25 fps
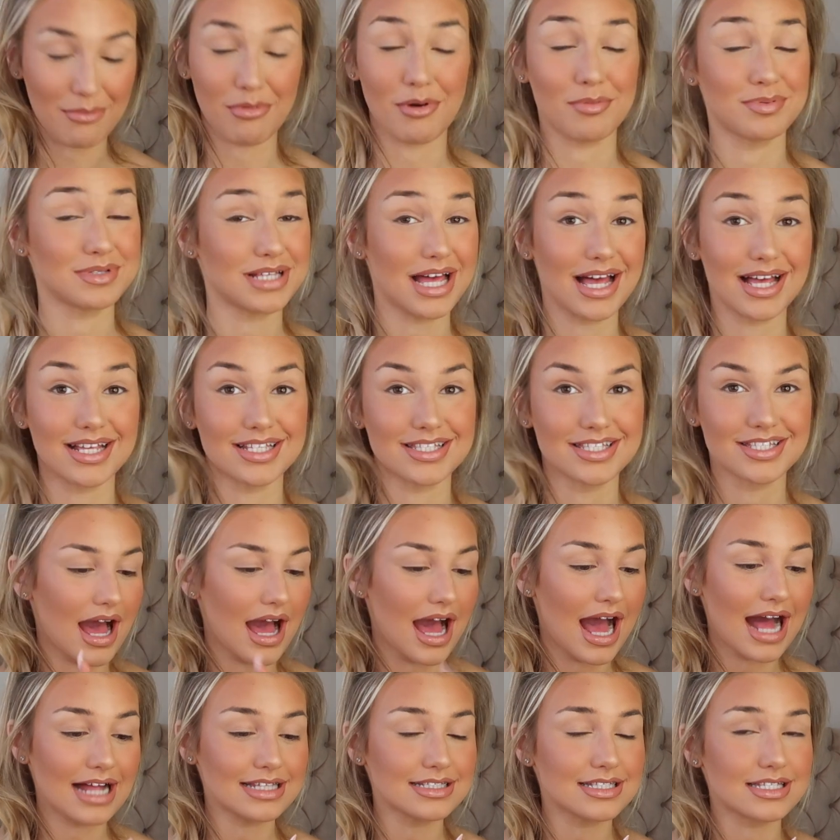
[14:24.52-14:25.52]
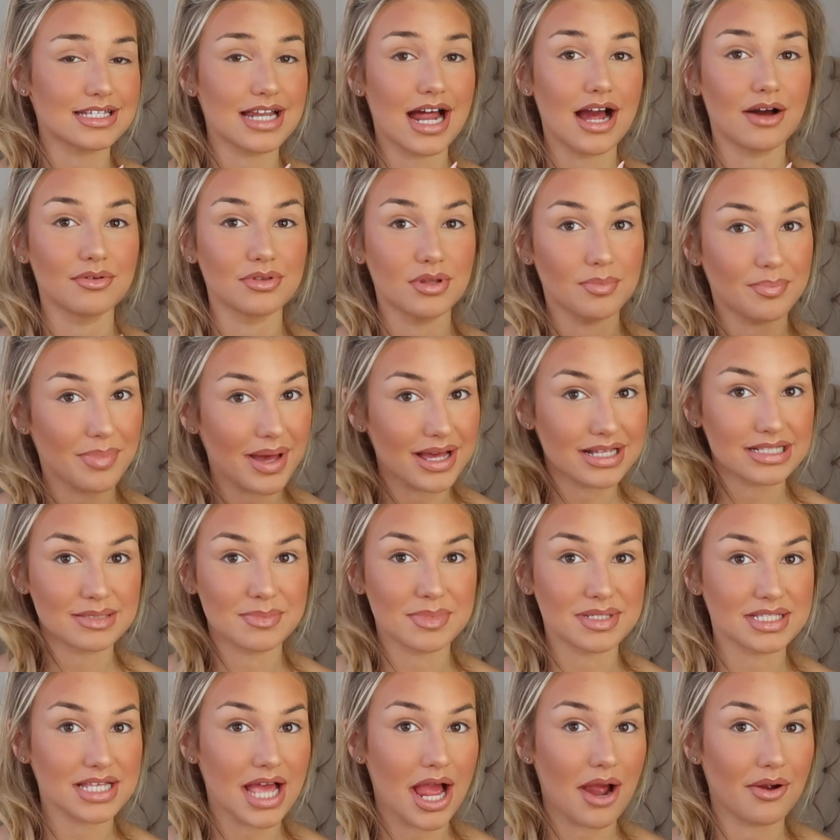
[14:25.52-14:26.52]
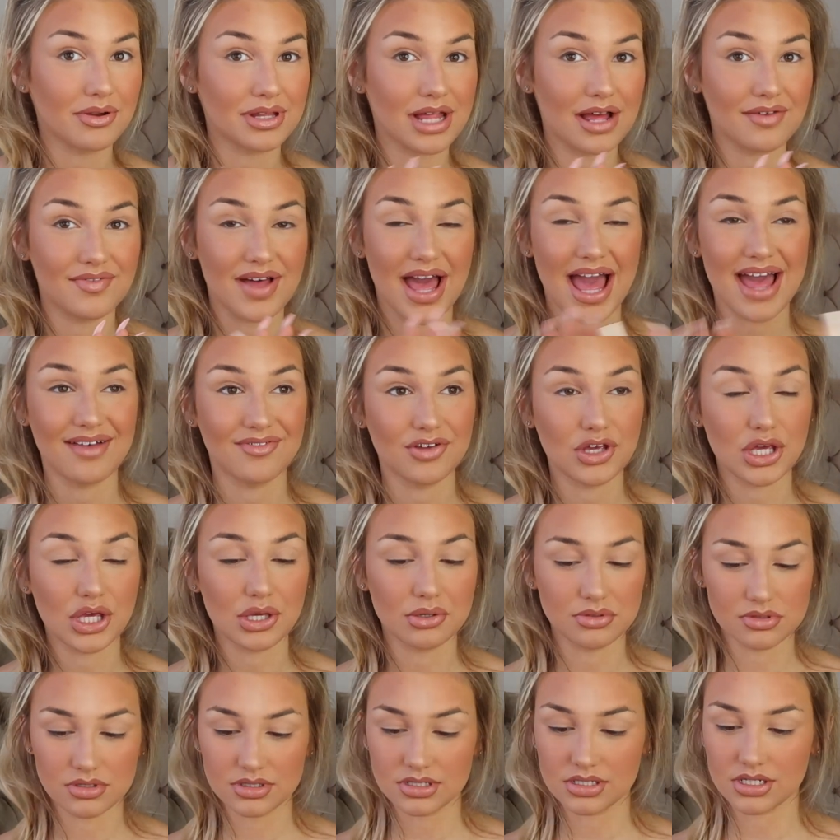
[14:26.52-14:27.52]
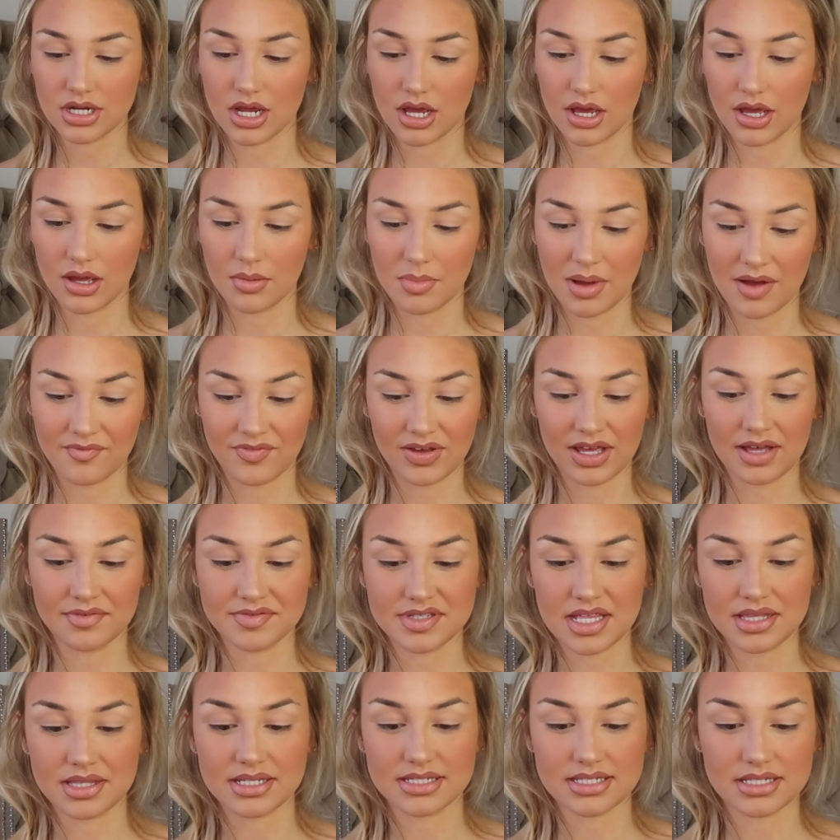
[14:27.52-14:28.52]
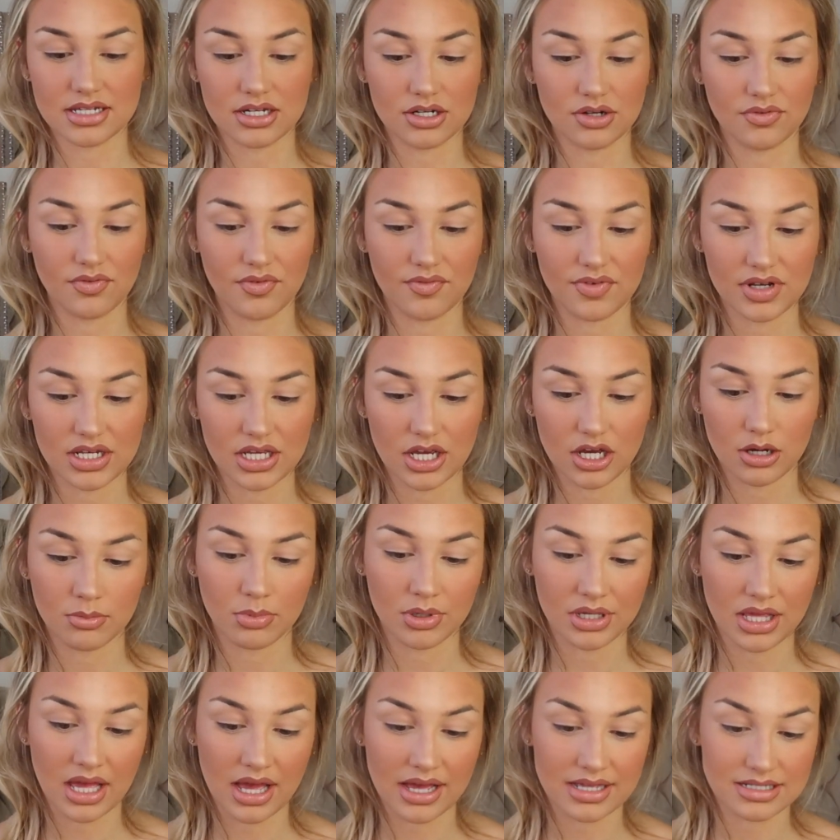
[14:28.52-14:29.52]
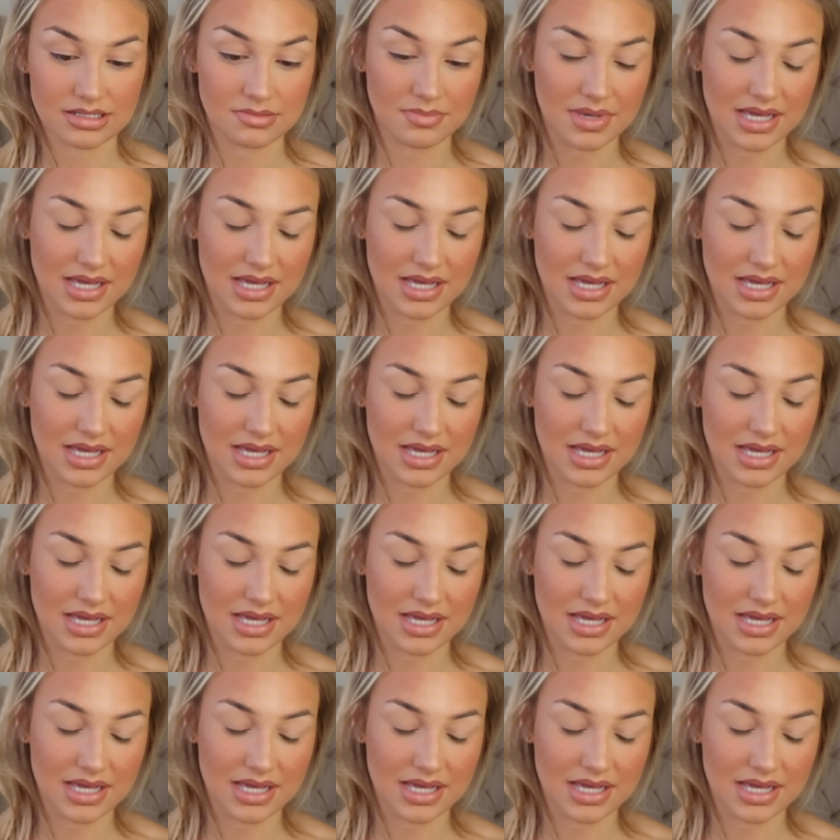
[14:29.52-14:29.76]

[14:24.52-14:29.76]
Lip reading: I'm obsessed. Hands down the best mascara that I've ever used. I think I've said this in another video, but yeah, it's